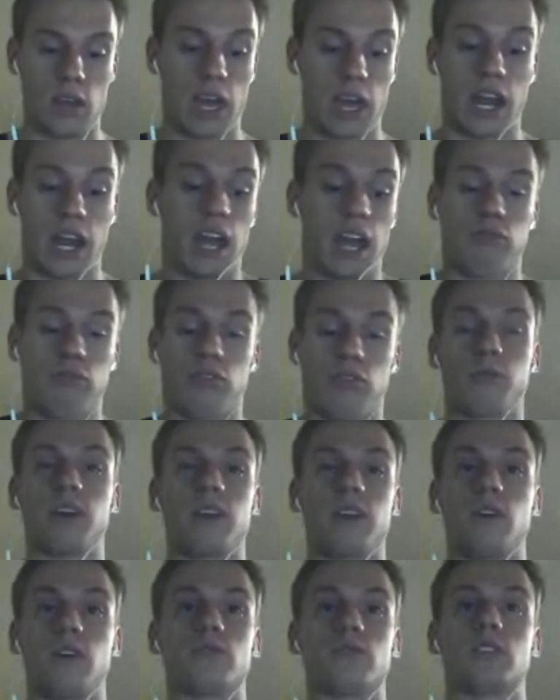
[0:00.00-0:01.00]
And I have
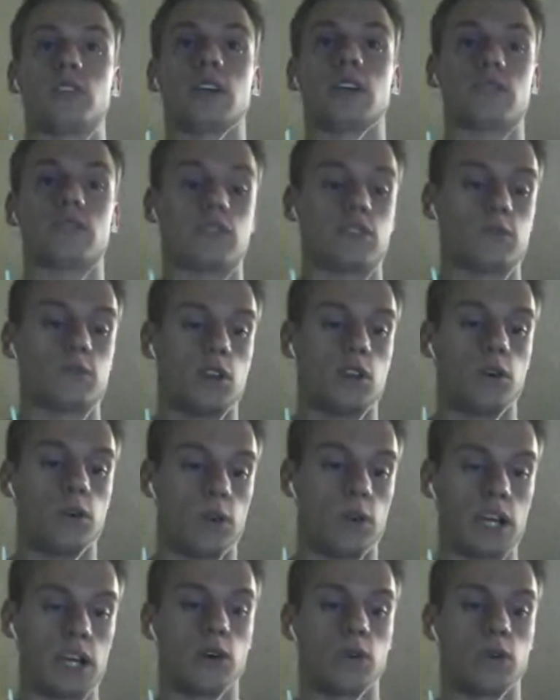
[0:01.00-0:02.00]
3 of those things because,
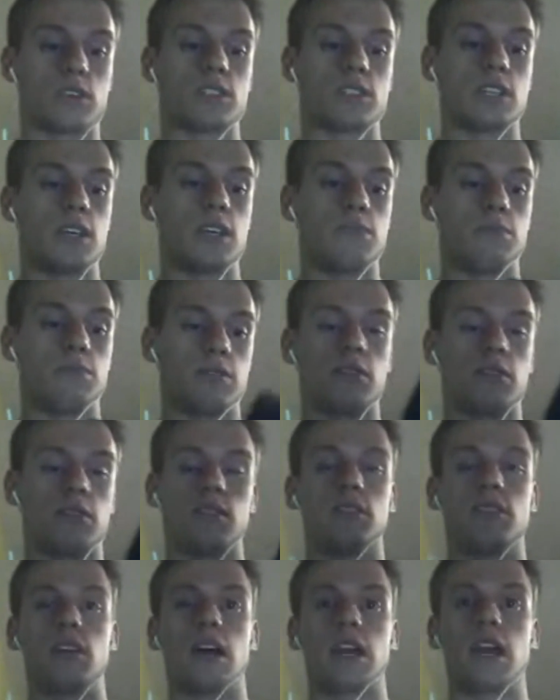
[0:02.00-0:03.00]
I go to sleep
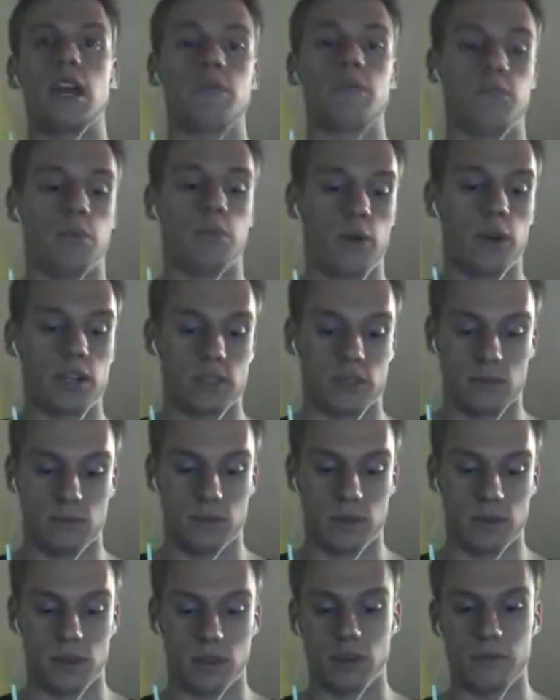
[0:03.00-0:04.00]
and I get
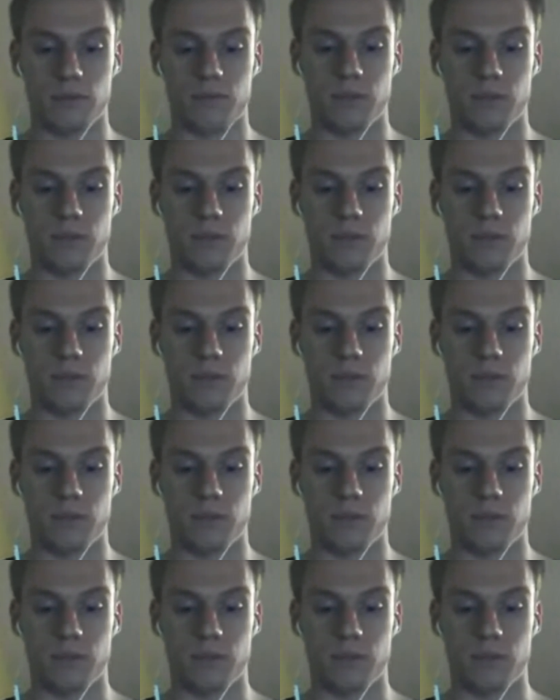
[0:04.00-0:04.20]
points. But,